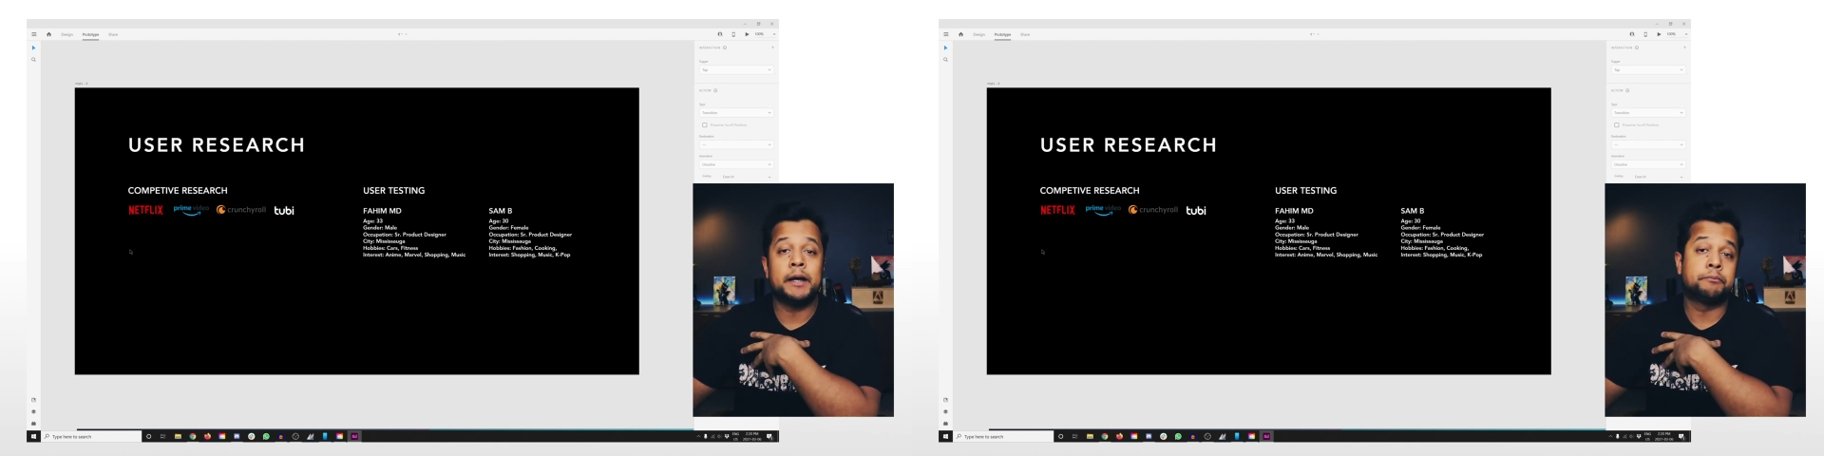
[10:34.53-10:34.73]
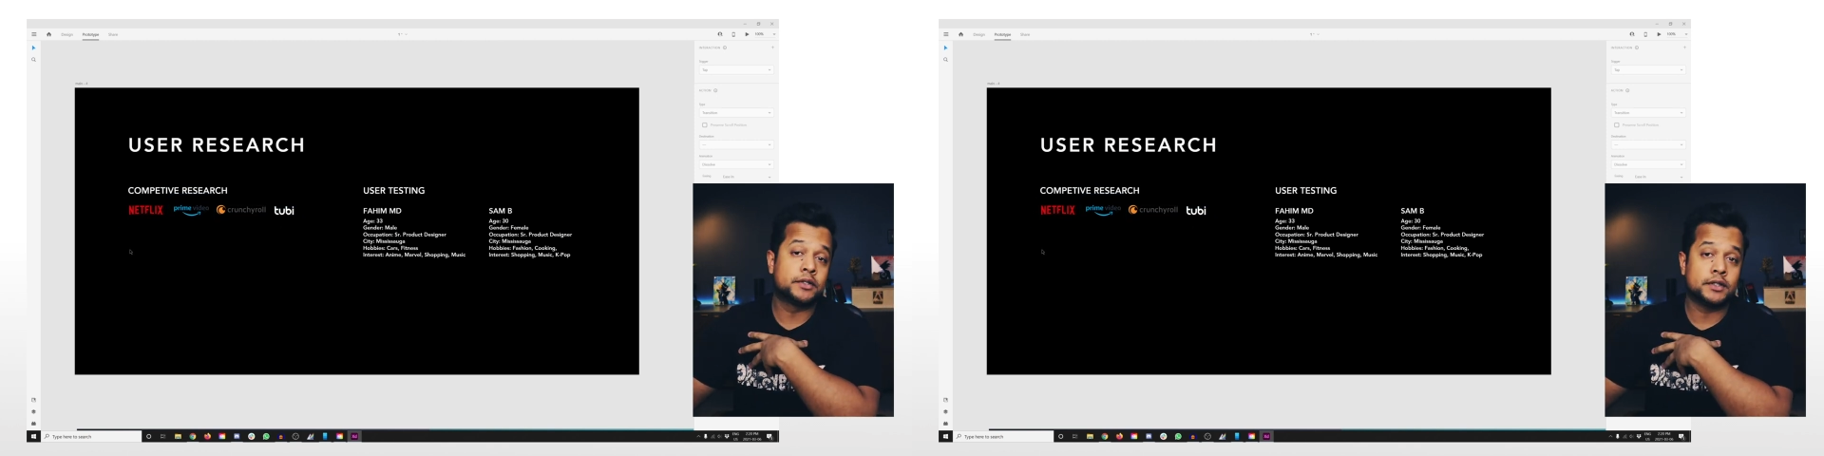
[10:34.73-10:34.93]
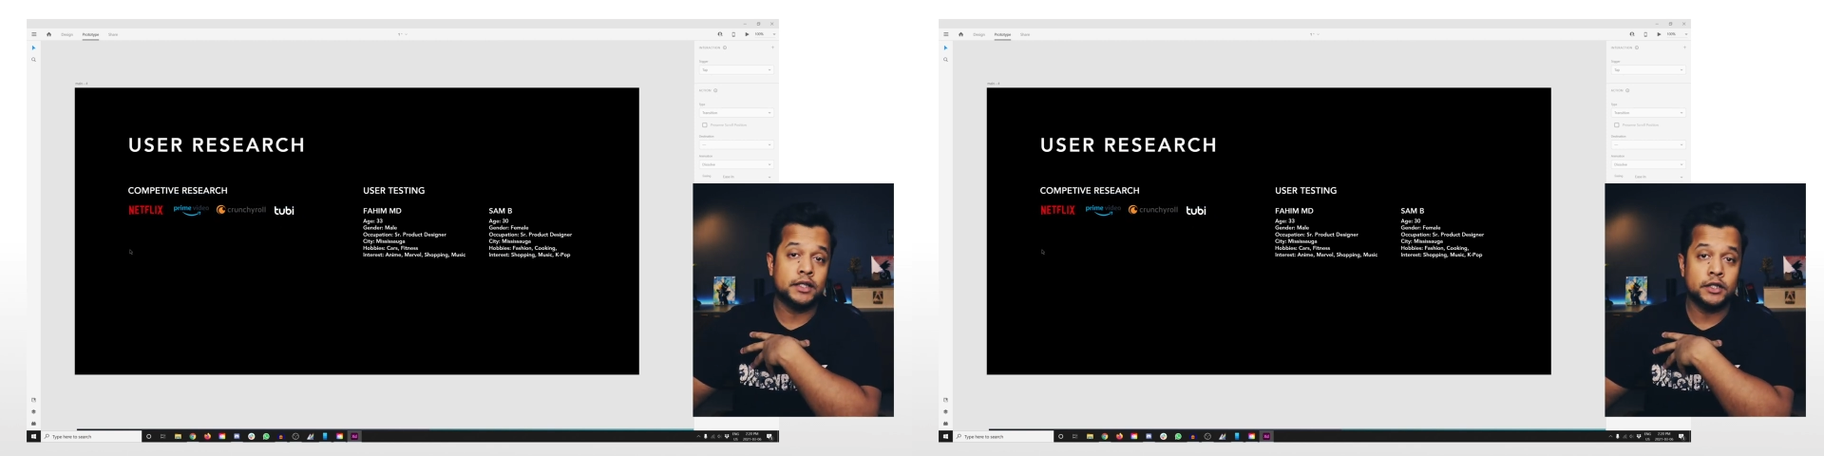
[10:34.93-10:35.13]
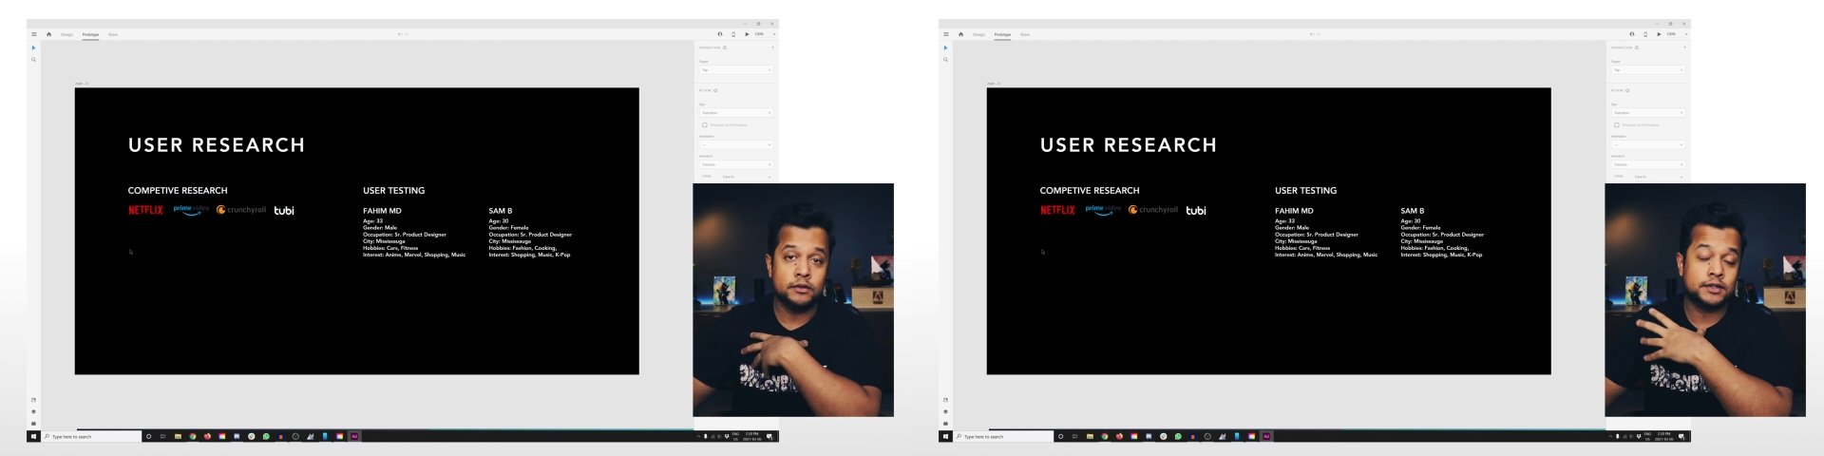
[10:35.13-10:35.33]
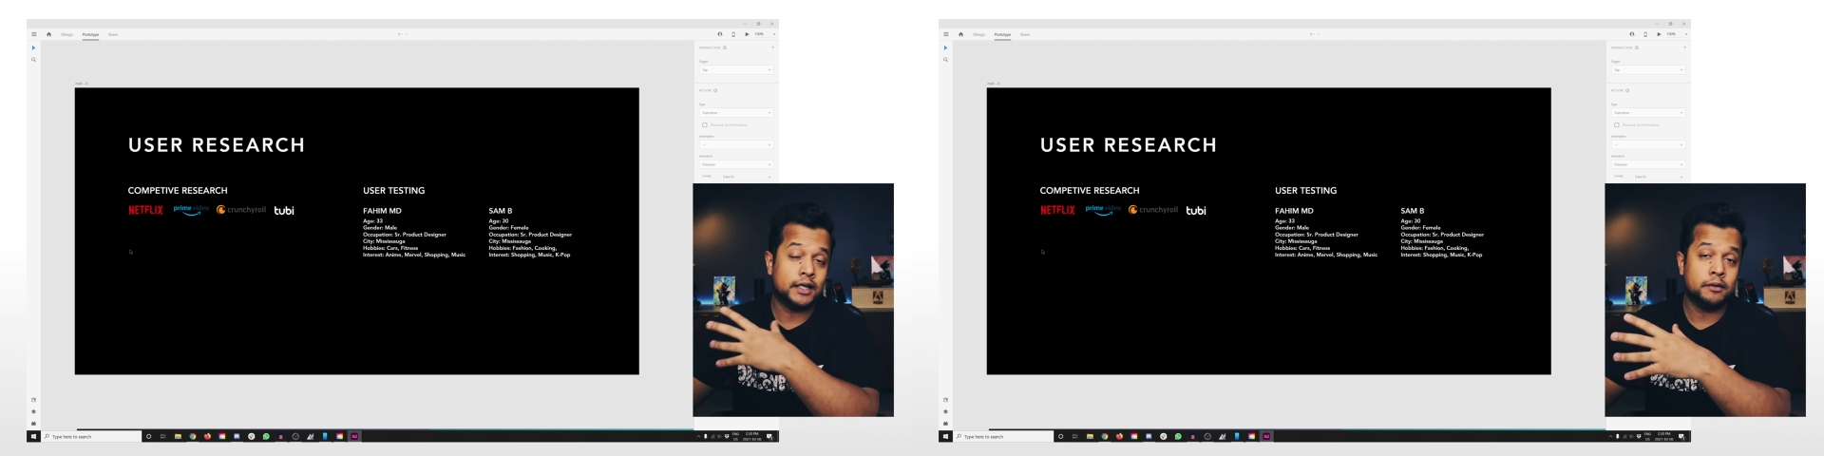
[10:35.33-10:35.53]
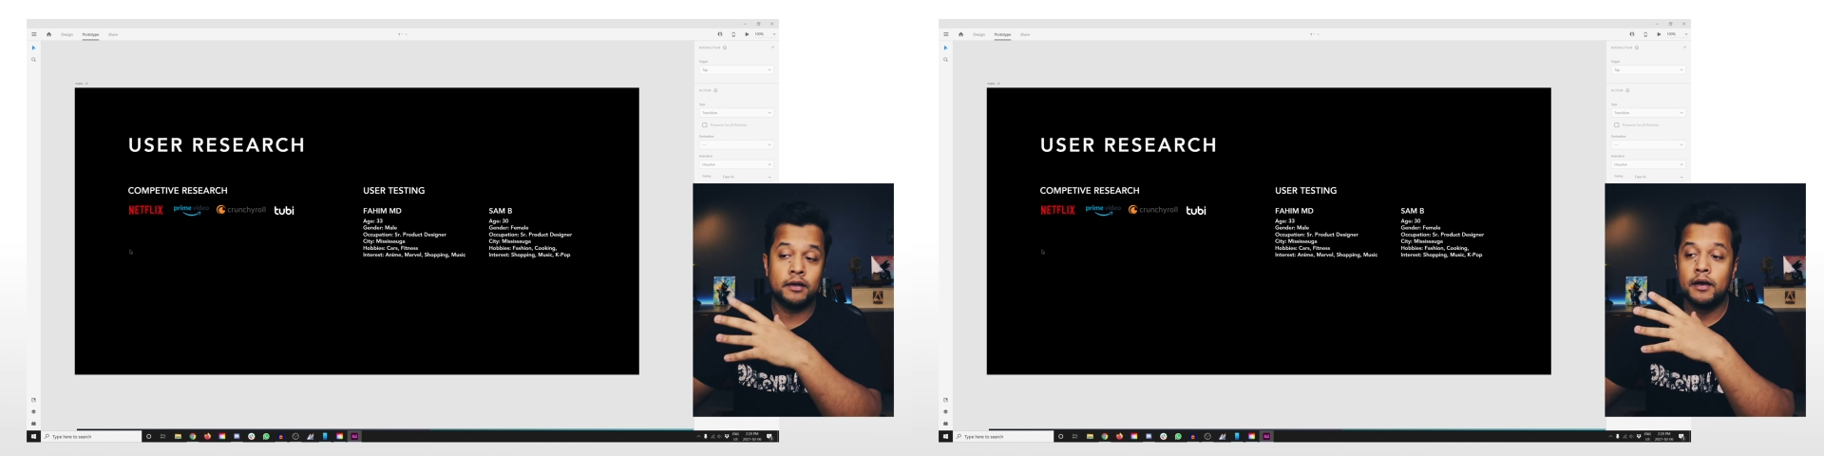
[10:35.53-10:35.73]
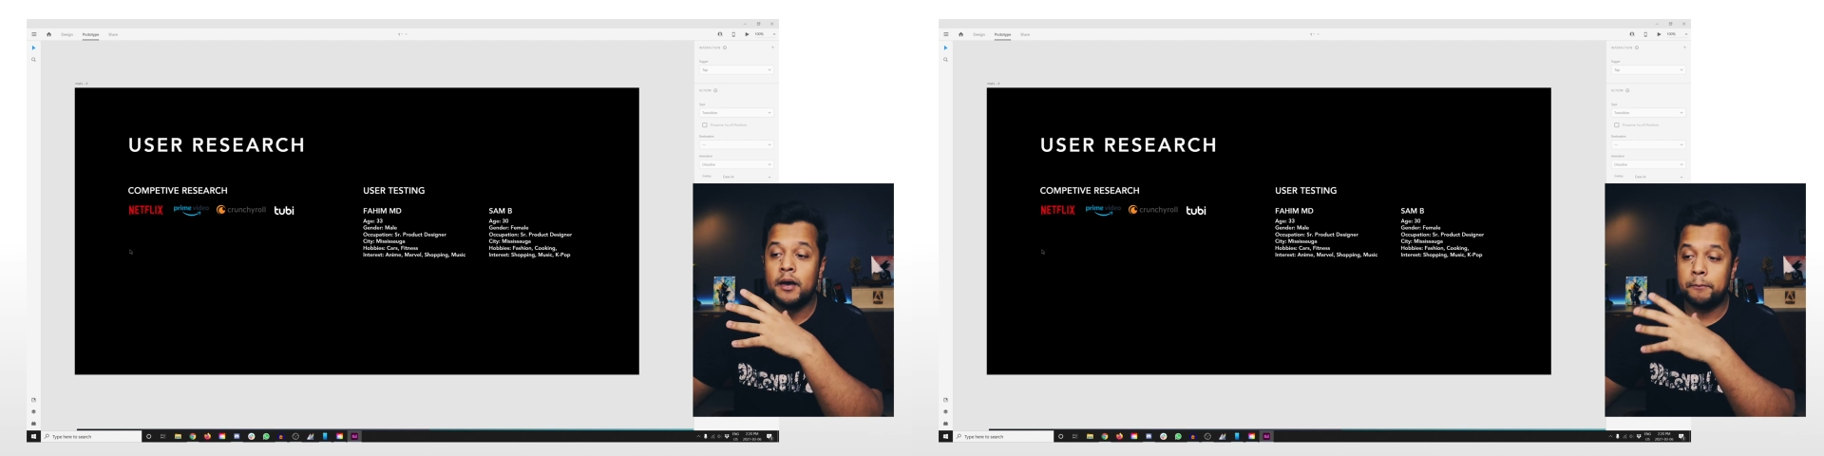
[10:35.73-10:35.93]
I personally use in